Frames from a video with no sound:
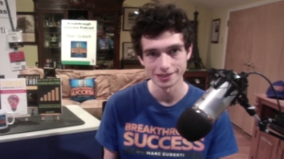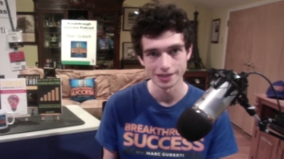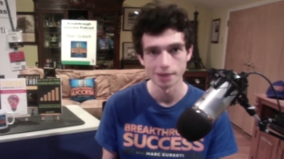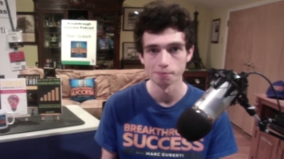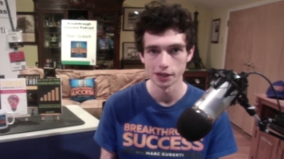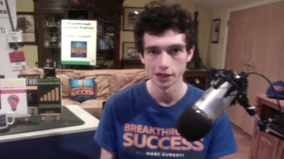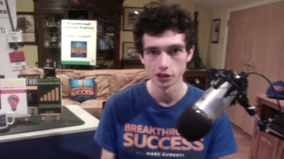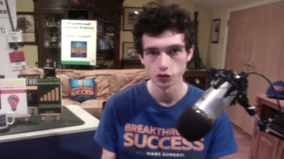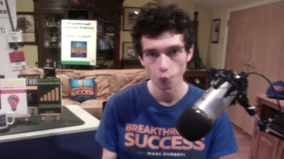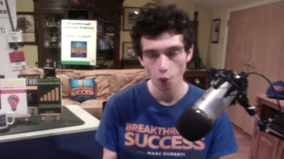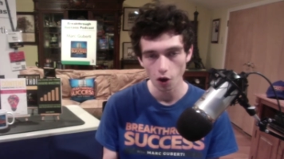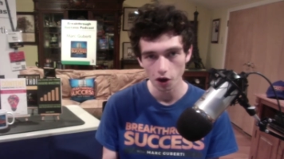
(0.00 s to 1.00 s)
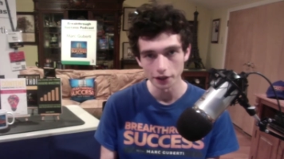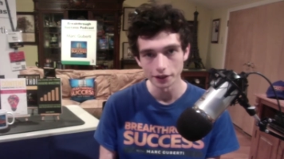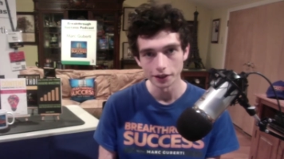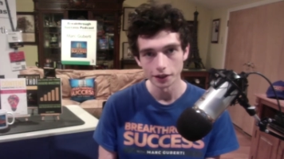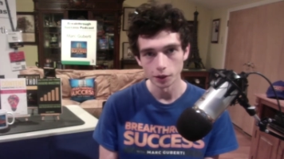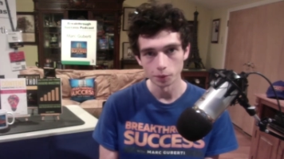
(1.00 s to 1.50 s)
on page one
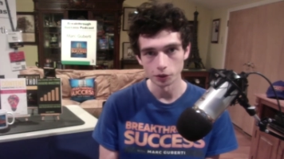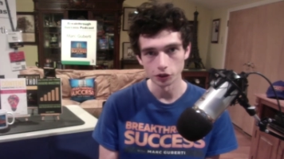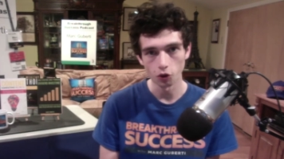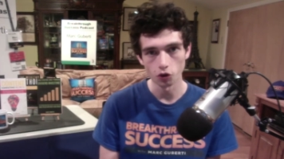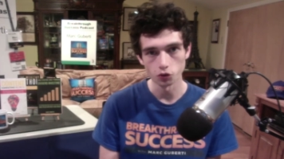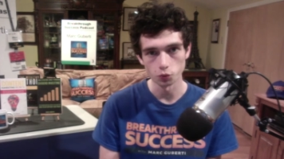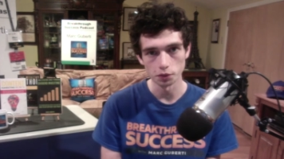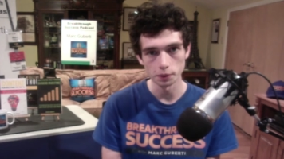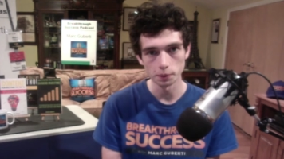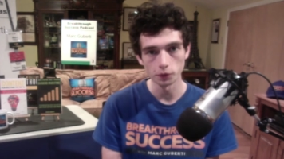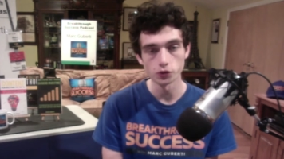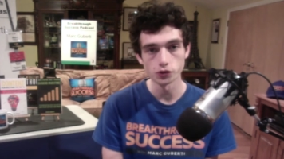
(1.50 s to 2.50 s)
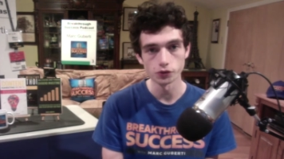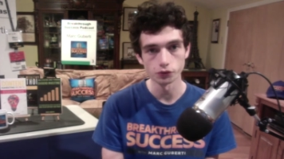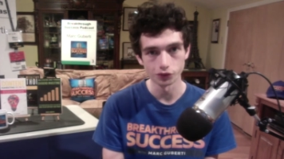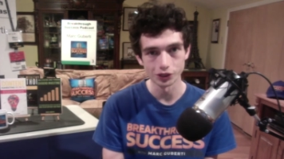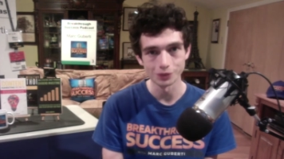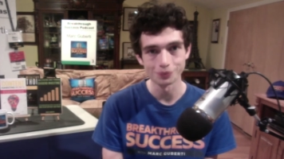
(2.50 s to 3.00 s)
because when people use the
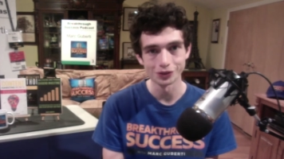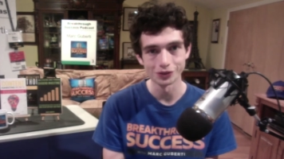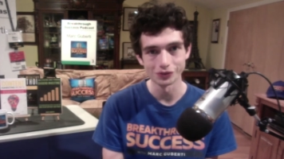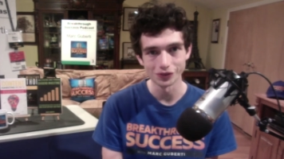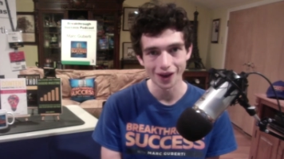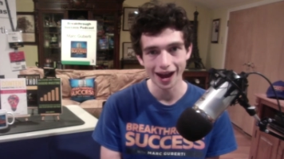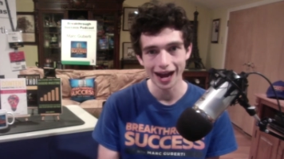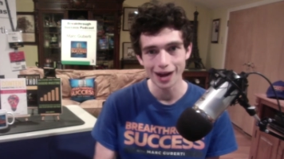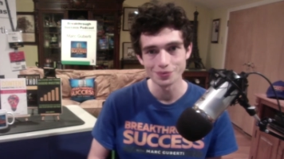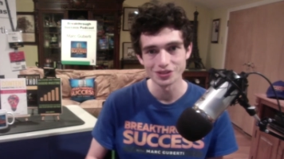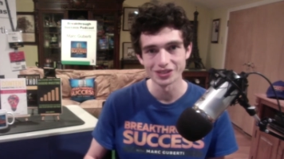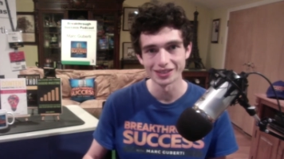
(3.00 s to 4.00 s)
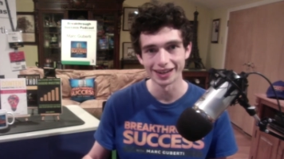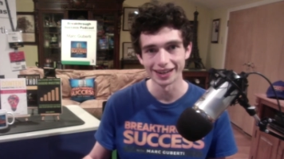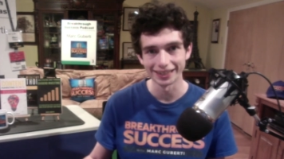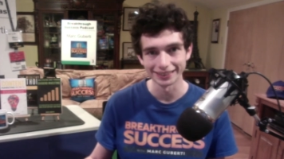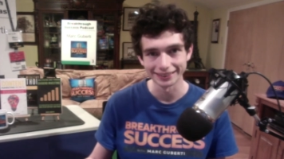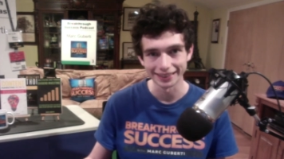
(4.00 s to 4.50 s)
free preview option
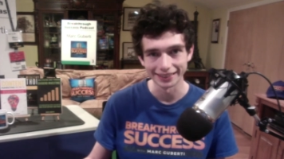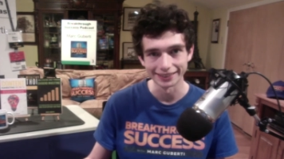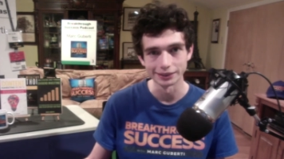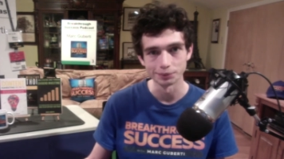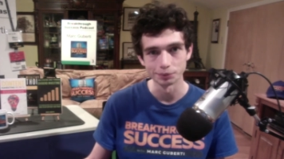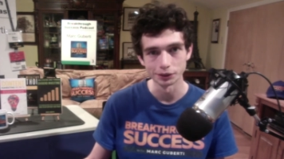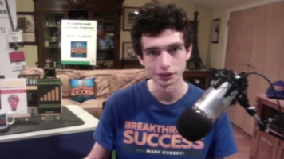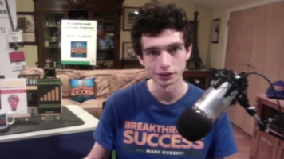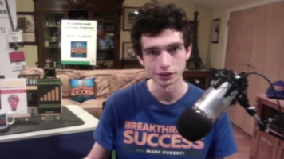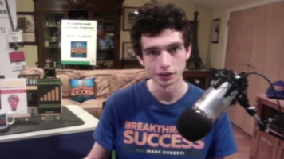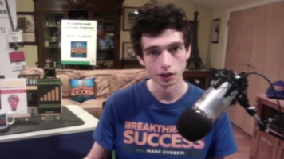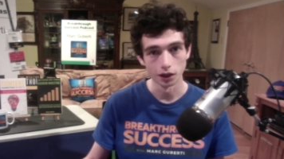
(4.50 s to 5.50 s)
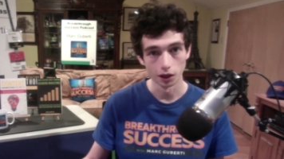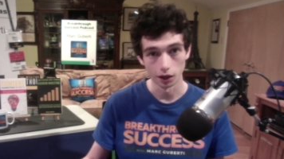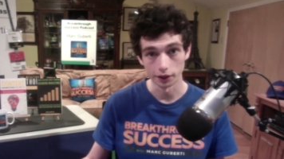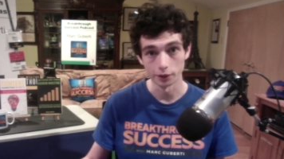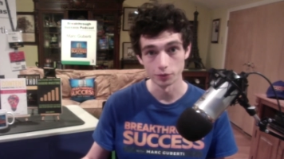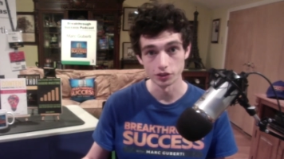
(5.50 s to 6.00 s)
on KDP,
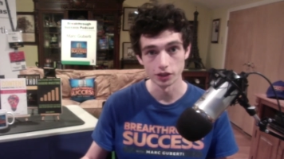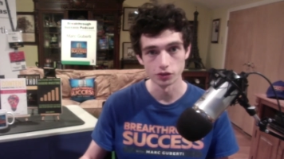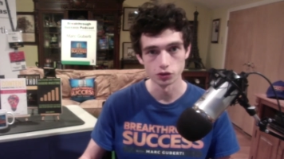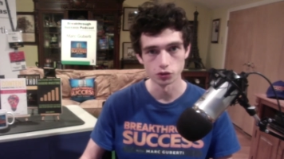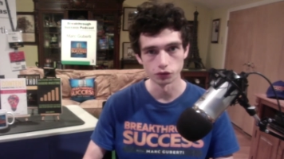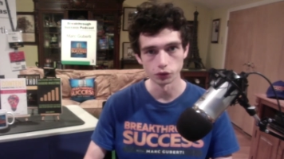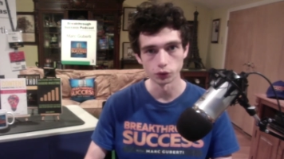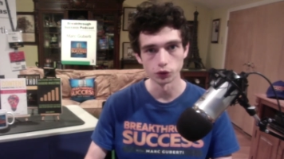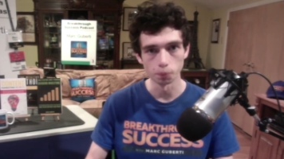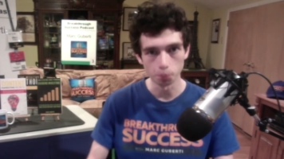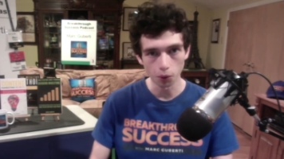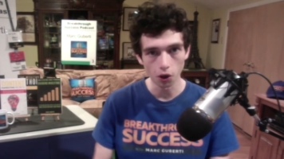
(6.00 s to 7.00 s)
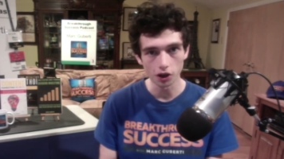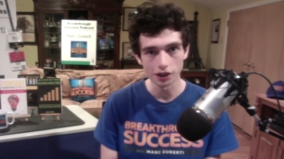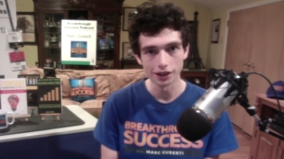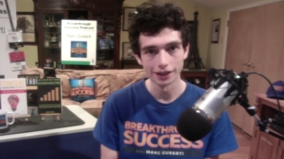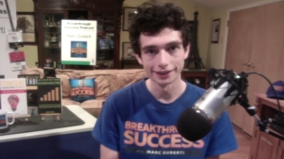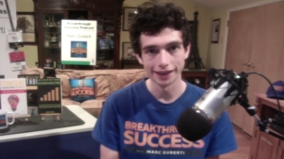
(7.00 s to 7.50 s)
on Amazon to view your
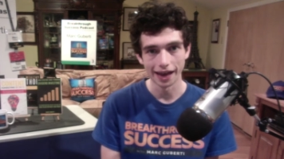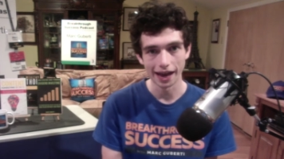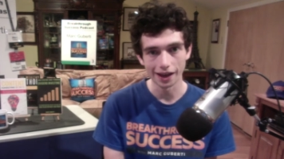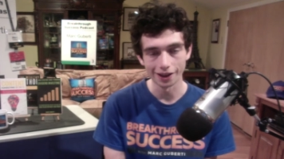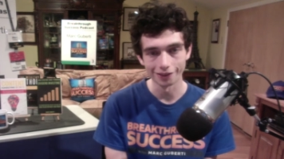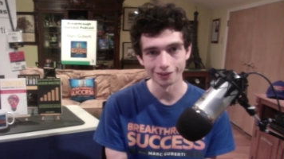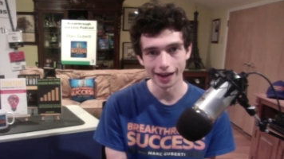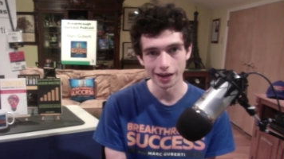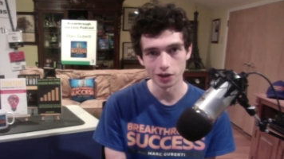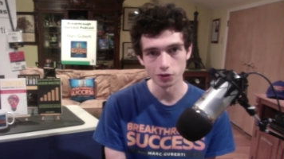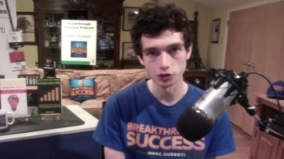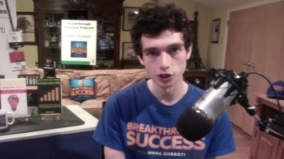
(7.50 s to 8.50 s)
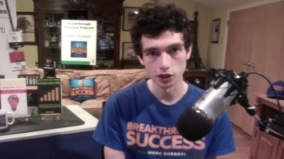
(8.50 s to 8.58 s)
book, that allows